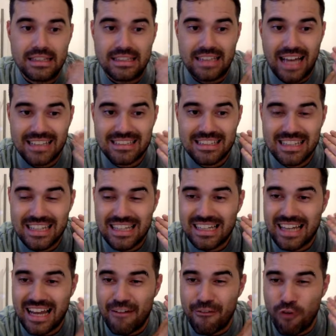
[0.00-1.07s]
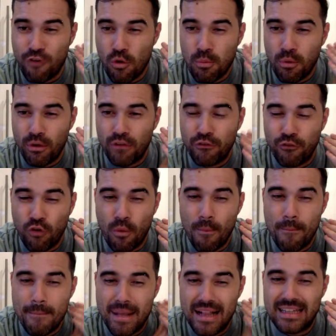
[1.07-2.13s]
Gazzaniga then at 4.4
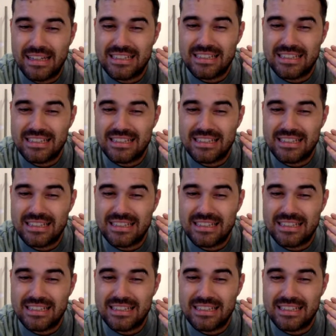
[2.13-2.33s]
million.